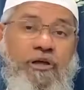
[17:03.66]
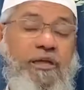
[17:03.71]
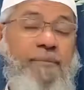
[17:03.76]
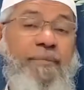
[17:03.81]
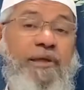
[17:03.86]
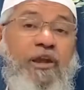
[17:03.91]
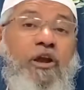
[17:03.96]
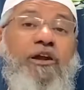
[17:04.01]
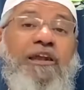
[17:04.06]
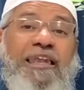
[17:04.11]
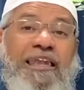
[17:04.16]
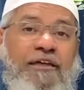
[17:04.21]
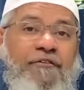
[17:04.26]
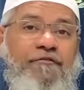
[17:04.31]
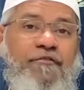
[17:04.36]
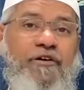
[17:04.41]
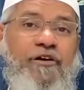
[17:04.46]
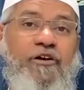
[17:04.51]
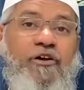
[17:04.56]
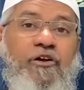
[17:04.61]
He may not
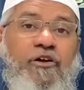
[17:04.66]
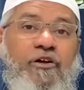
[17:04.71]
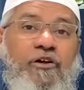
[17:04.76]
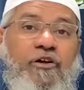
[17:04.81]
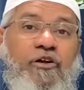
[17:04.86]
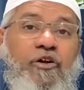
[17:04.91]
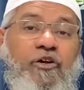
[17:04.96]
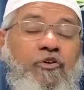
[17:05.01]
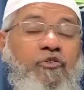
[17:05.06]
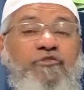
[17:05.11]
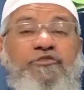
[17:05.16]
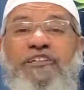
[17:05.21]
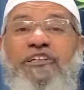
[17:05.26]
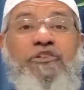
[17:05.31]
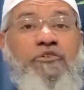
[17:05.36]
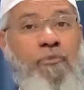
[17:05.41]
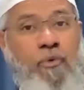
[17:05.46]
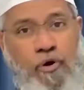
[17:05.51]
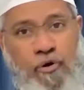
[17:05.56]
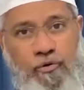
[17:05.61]
live to see
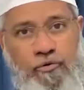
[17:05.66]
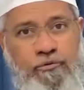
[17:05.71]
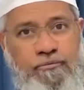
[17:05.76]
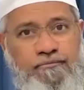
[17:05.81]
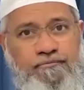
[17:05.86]
tomorrow.